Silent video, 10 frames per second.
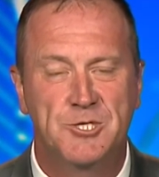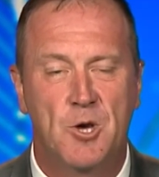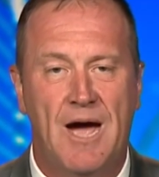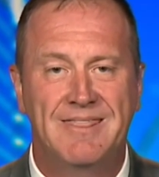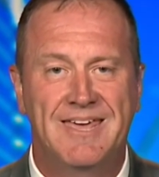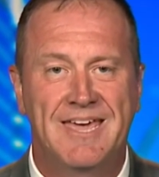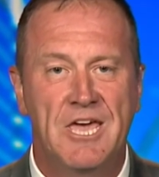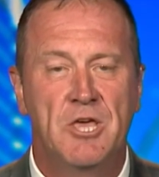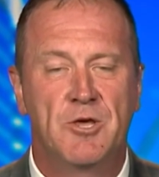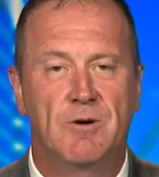So I think
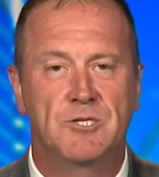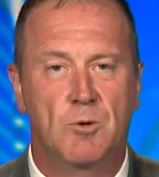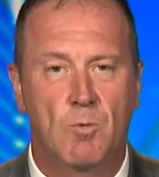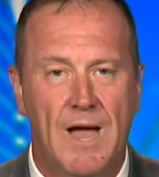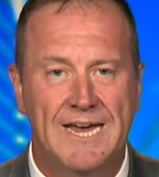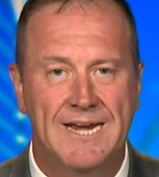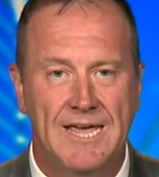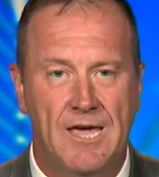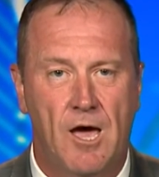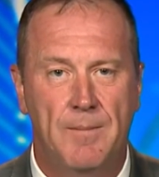there is a
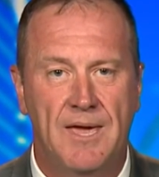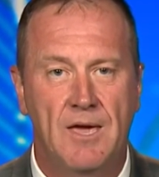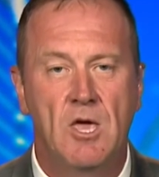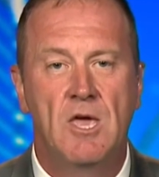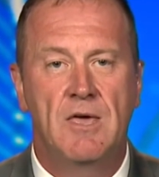reckoning coming.